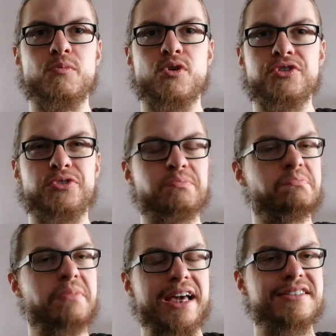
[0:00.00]
was
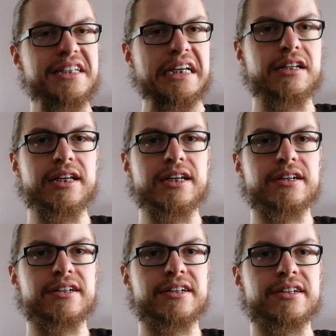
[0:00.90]
basically
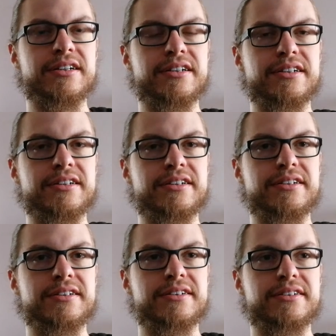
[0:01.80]
a
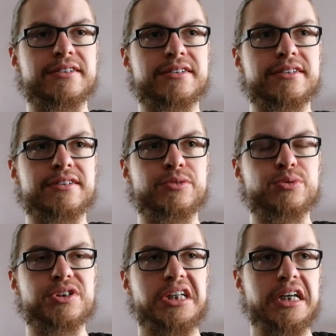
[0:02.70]

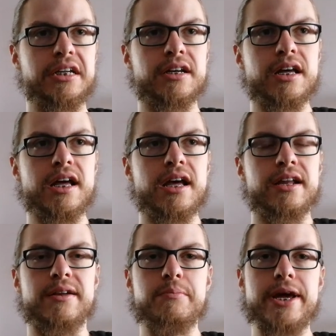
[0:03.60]
routine
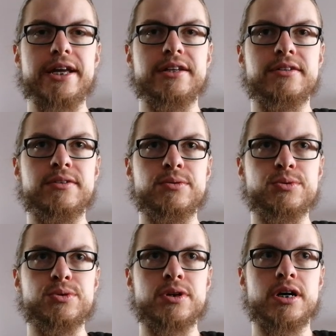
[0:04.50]
that made
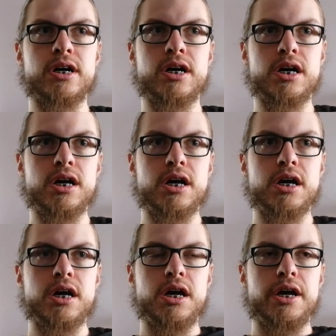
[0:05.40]
you
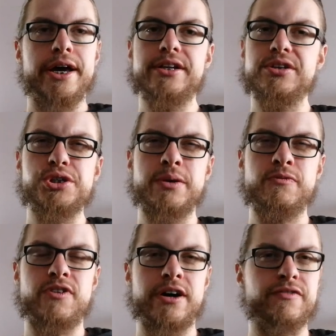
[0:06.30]
hit the
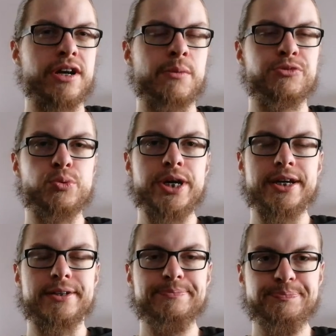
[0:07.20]
gym 5 times a
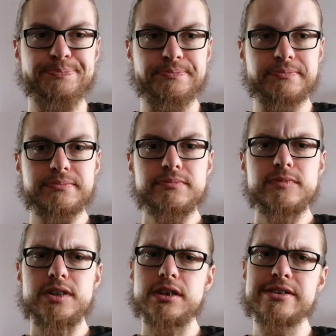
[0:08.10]
week,
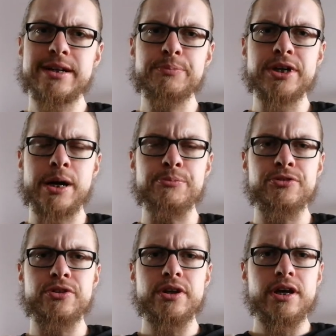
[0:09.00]

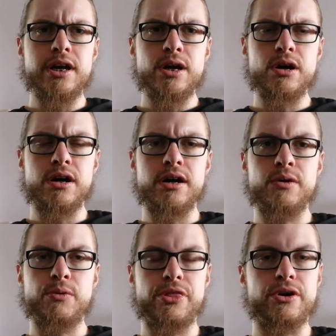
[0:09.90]
sometimes
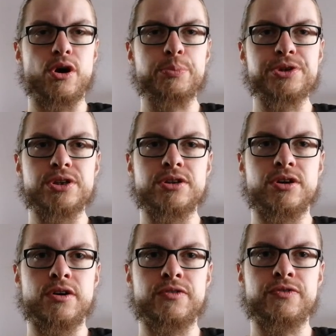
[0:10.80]
with the option
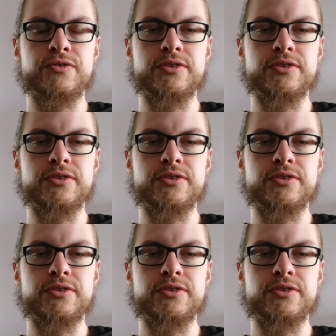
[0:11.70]
of